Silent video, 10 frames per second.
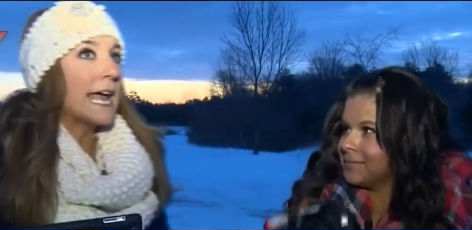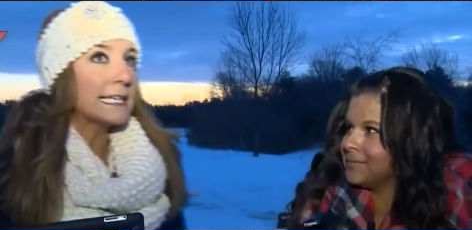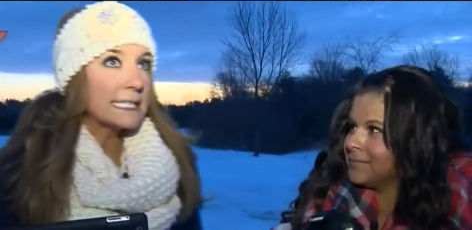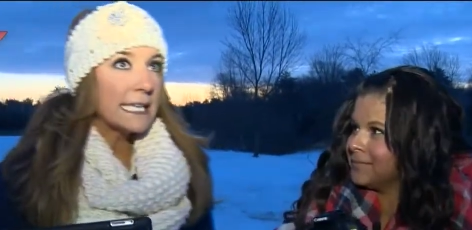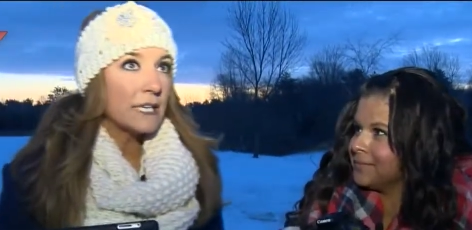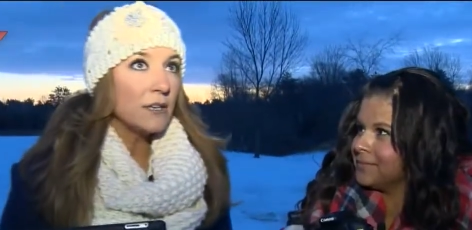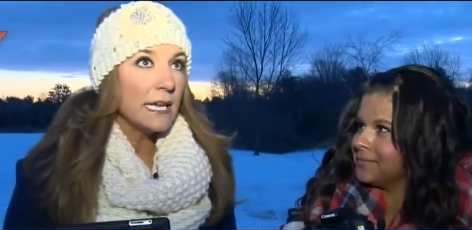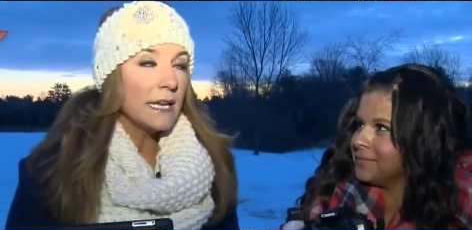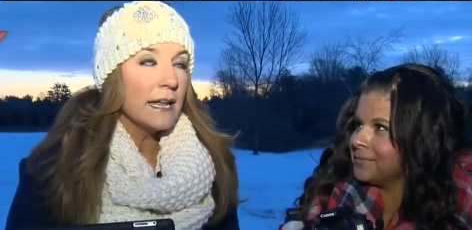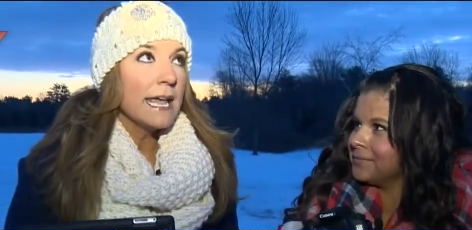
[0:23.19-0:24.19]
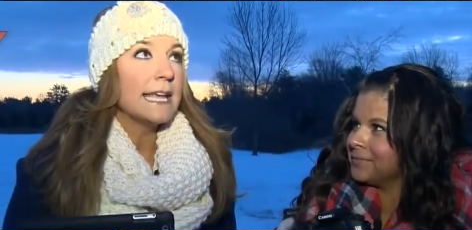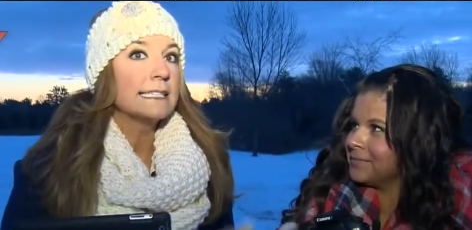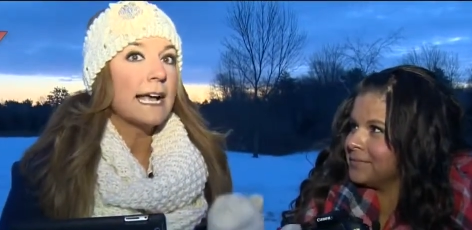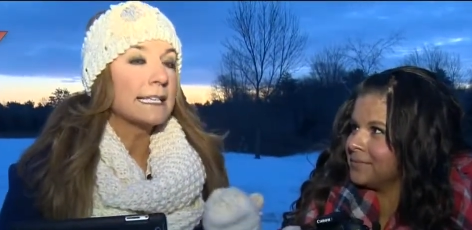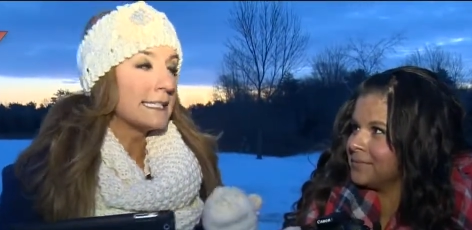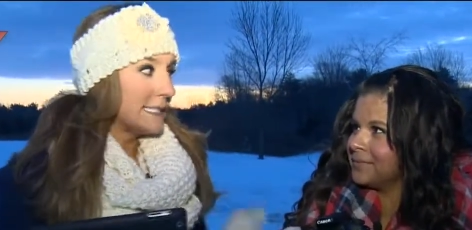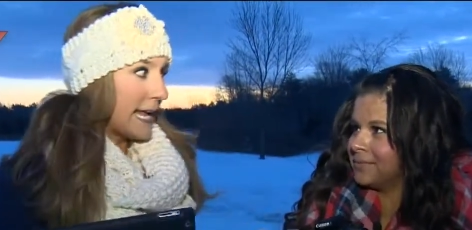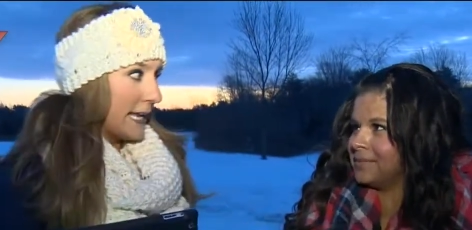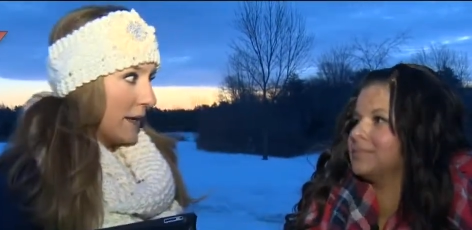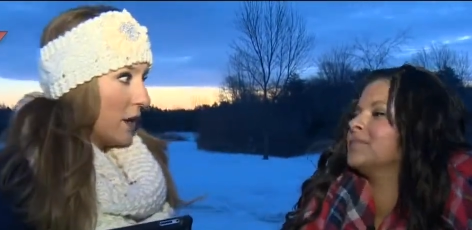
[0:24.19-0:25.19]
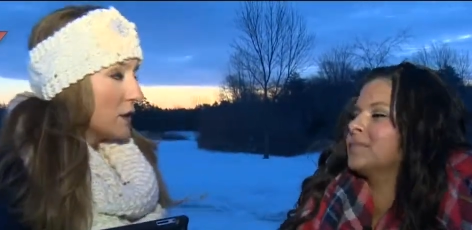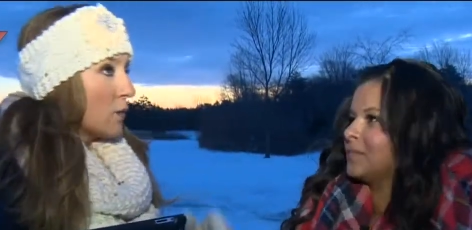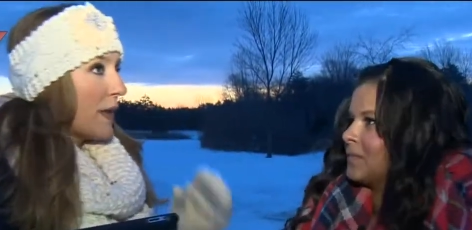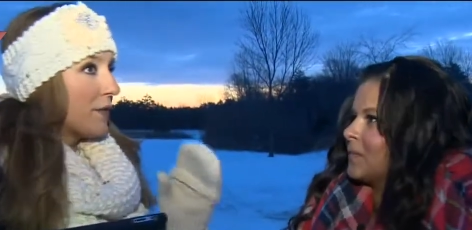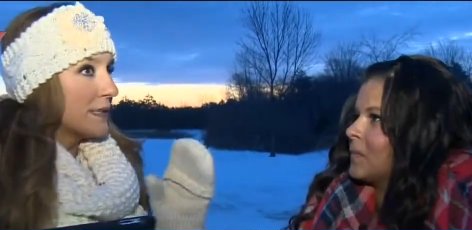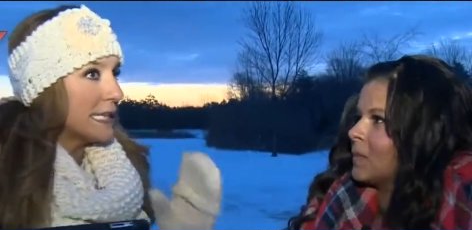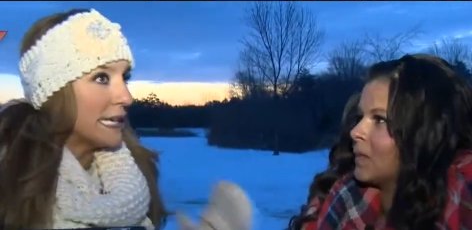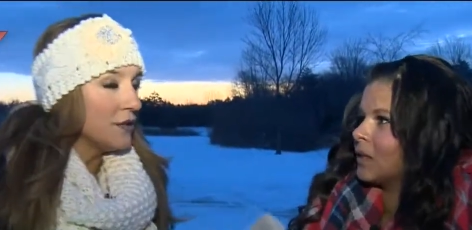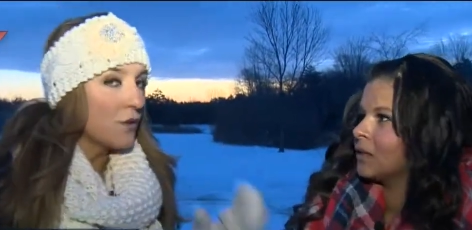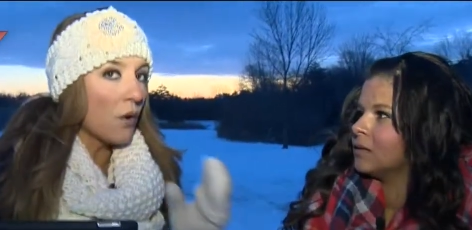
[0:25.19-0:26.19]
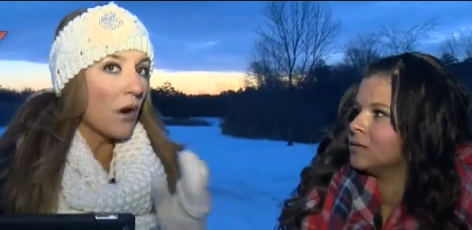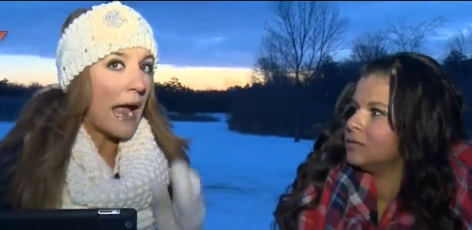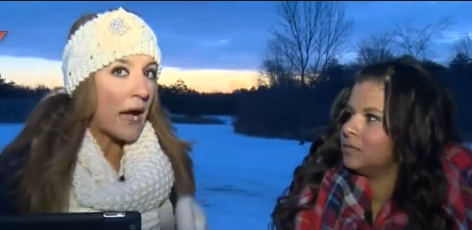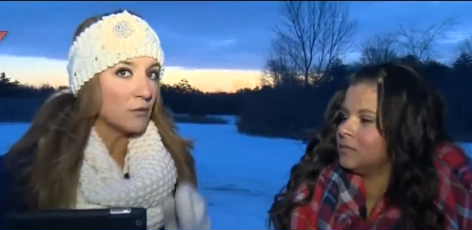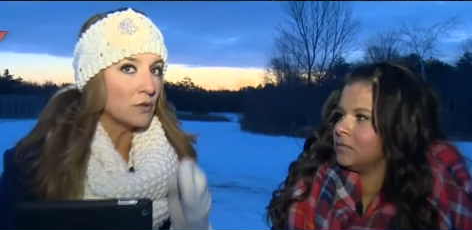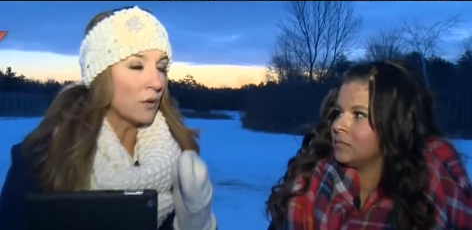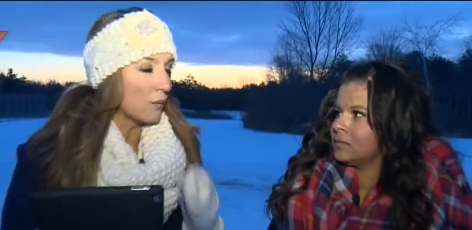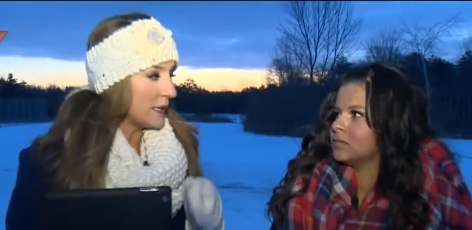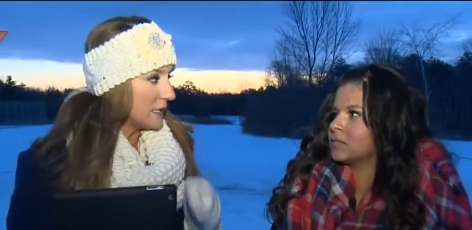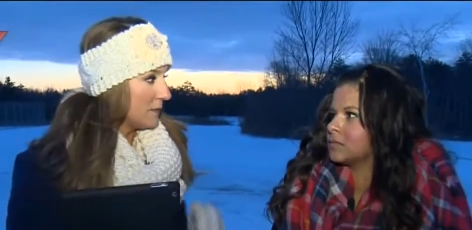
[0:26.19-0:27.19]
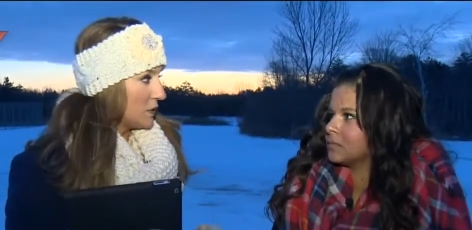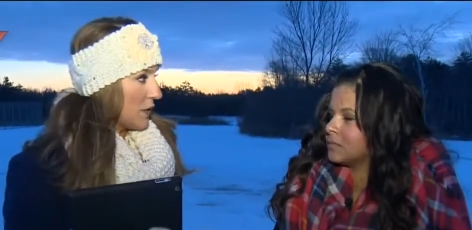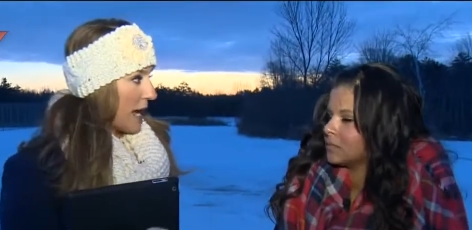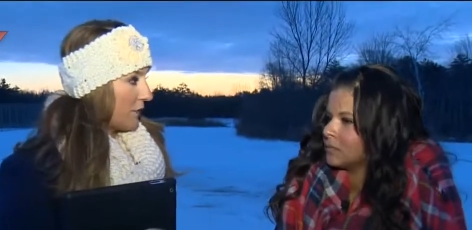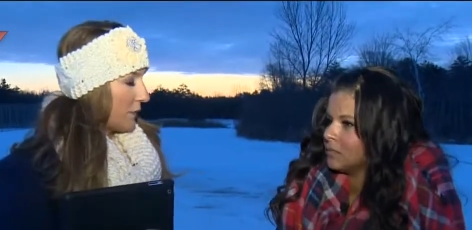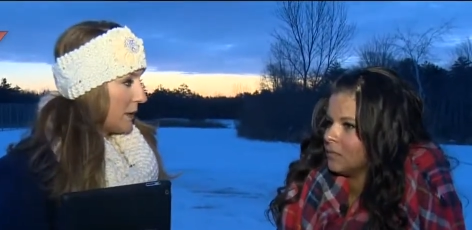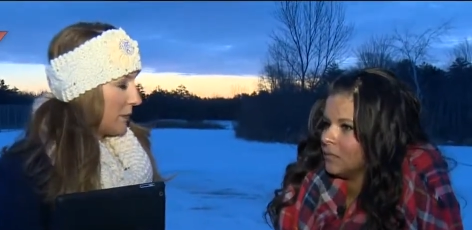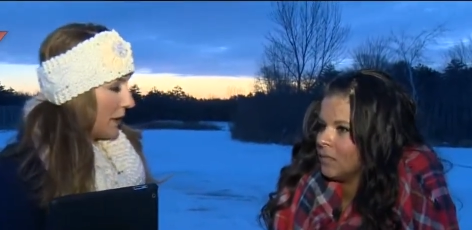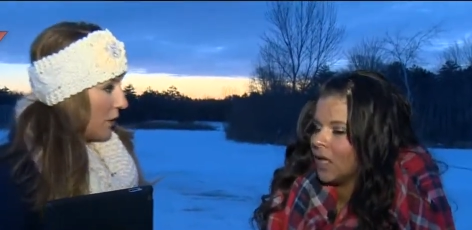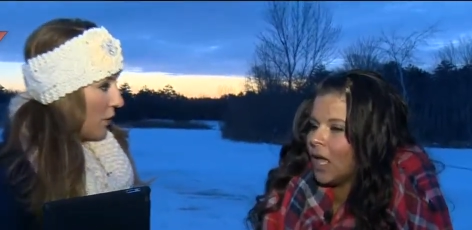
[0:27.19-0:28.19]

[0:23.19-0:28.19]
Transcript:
Speaker 1: Next thing you need is a setting. So whether it's indoor or outdoor, what tips do you have for people at